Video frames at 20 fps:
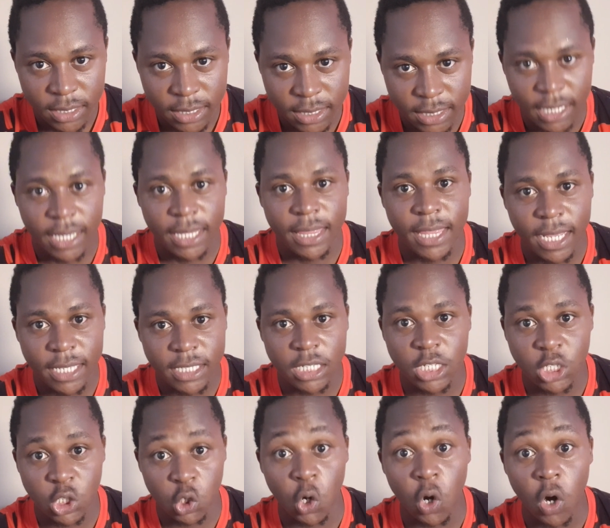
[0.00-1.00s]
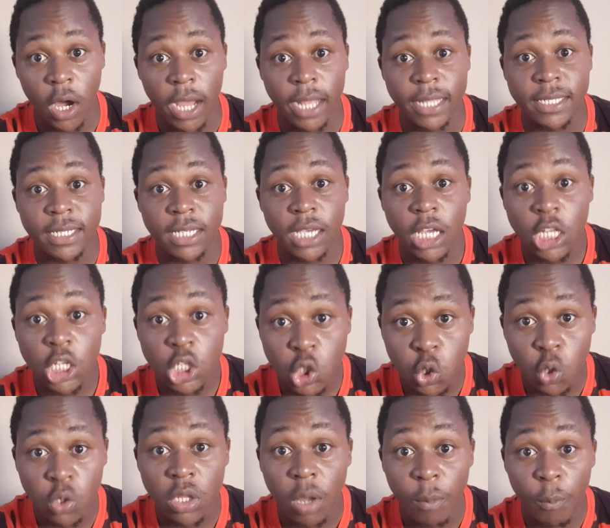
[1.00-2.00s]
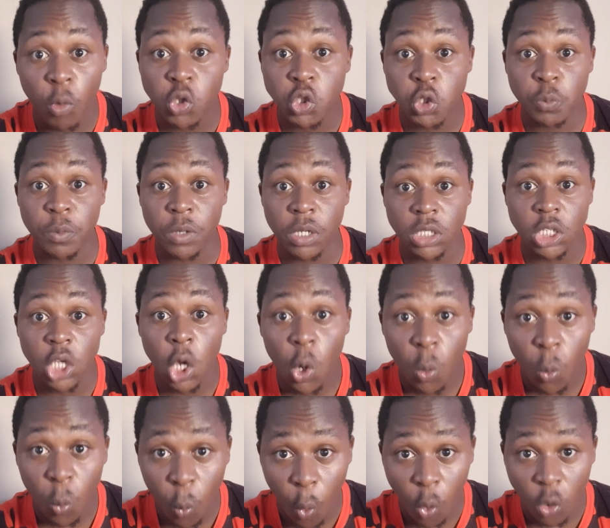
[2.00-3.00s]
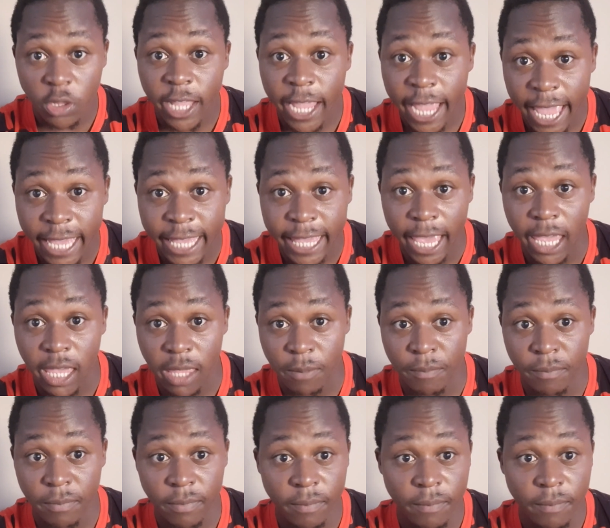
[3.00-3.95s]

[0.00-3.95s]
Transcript: Take that into your heart. Tottenham Hotspurs won a game.